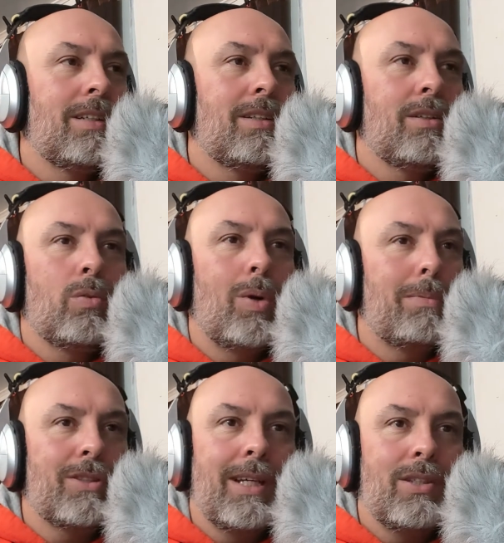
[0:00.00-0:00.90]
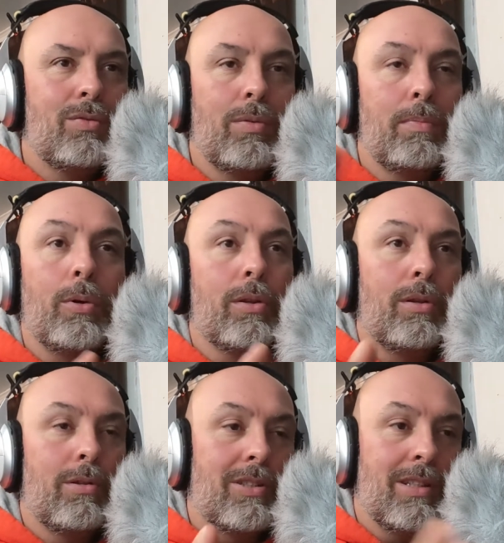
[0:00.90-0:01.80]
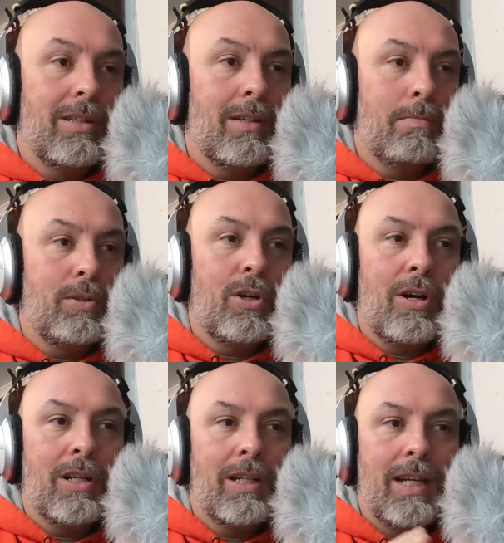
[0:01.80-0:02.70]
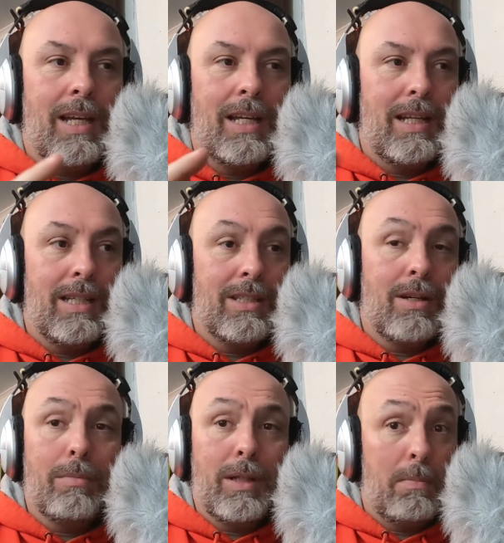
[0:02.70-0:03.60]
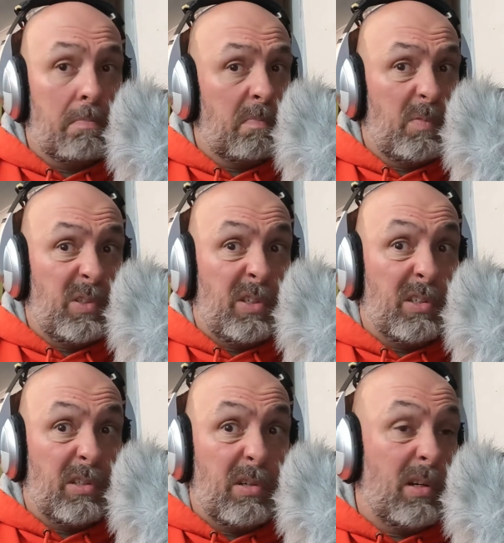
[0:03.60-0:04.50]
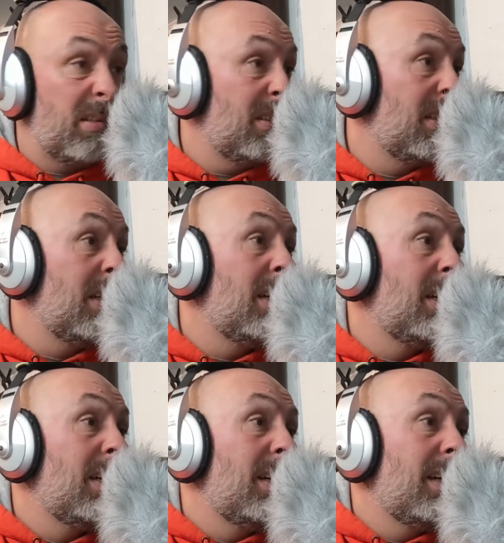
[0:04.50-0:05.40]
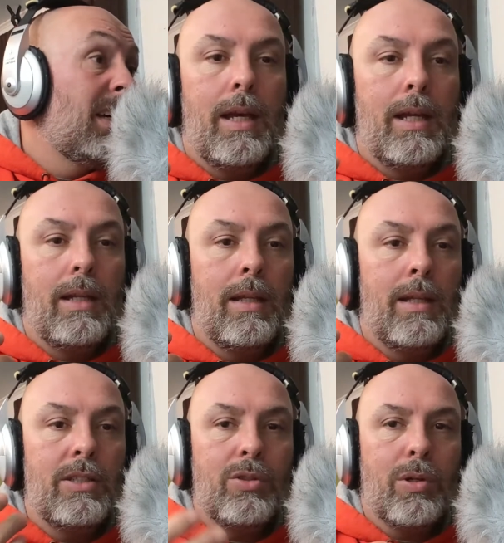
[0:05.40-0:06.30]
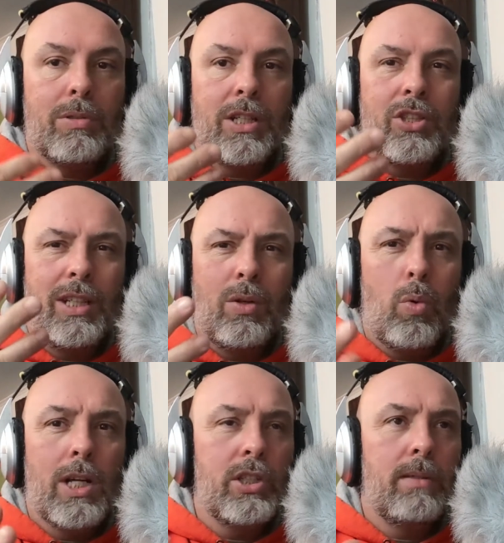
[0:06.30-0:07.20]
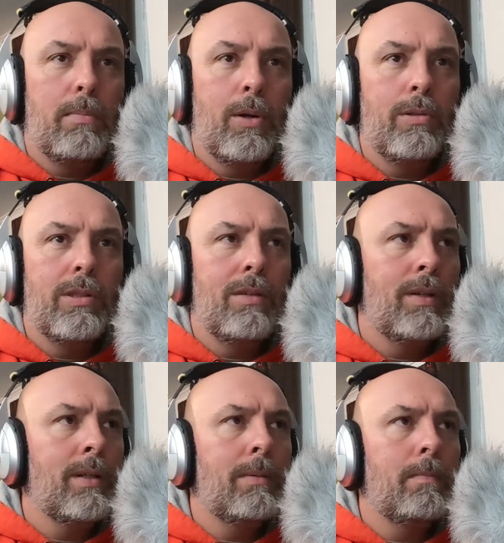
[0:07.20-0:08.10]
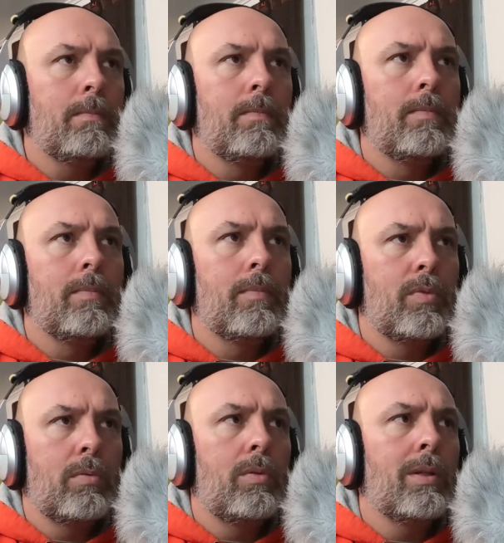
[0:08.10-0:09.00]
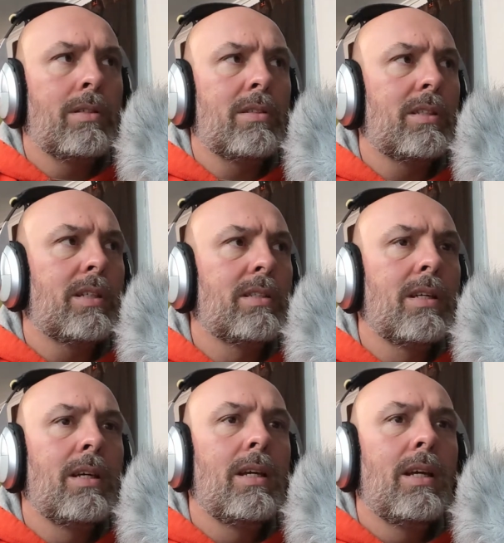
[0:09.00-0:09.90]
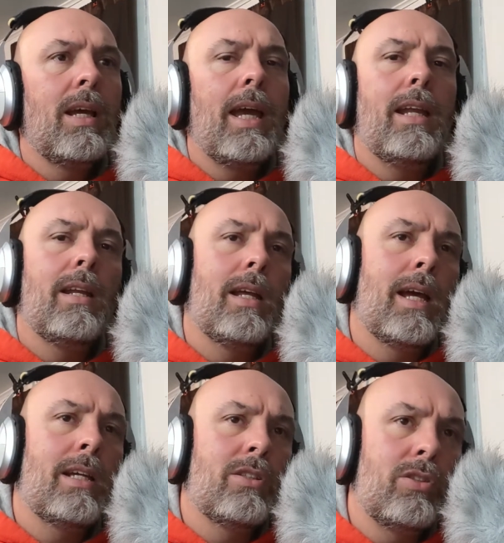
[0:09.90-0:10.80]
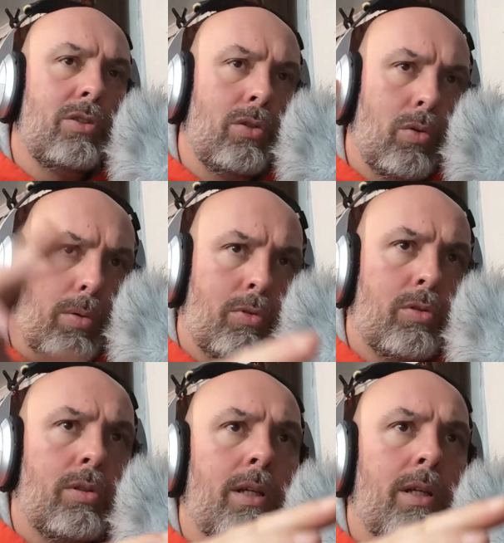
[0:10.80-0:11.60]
The websites for both of those, the blog and this company, just gone. And this story was actually in the Washington Post. I found it from 2006. And as normal,